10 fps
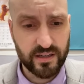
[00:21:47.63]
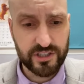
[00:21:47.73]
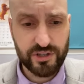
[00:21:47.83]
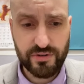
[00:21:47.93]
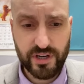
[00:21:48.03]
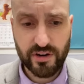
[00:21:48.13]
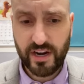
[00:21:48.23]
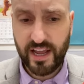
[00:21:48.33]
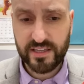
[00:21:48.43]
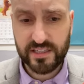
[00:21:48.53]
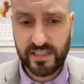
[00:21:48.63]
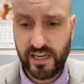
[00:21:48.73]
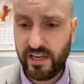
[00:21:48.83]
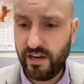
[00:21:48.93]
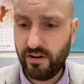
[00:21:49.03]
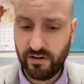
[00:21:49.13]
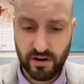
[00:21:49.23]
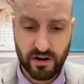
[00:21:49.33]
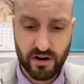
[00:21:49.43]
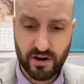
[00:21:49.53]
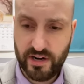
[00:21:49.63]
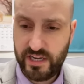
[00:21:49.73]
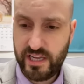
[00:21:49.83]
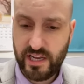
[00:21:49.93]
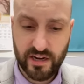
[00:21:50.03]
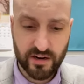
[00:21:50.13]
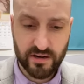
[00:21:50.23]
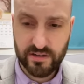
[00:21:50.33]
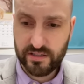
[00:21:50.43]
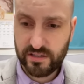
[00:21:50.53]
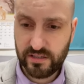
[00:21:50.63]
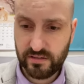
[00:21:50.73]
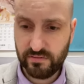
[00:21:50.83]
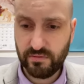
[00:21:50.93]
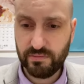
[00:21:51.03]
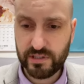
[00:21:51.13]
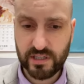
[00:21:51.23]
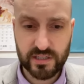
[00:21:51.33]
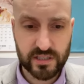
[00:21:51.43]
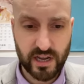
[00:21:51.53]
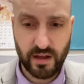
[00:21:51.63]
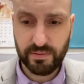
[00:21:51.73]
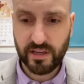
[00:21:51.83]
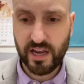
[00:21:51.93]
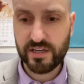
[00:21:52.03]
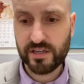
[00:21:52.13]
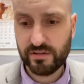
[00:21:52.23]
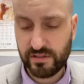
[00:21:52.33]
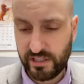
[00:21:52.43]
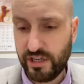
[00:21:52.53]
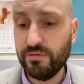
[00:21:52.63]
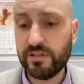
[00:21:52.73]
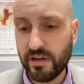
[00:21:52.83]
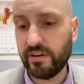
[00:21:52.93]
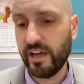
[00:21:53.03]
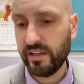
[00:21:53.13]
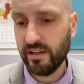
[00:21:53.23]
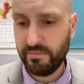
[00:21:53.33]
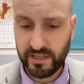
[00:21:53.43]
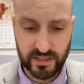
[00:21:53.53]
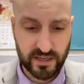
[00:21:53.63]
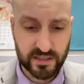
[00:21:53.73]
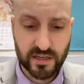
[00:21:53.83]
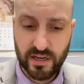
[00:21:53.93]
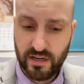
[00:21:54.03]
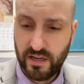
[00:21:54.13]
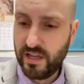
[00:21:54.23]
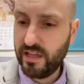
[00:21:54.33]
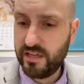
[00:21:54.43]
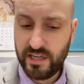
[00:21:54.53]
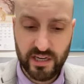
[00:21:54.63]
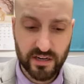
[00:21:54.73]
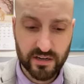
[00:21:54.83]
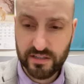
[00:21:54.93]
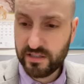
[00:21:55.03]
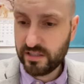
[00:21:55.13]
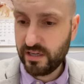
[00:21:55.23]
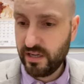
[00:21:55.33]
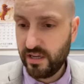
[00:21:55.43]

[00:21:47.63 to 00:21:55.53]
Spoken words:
Junior and senior are years. What was this? Application was use. Okay, that makes sense. And then years.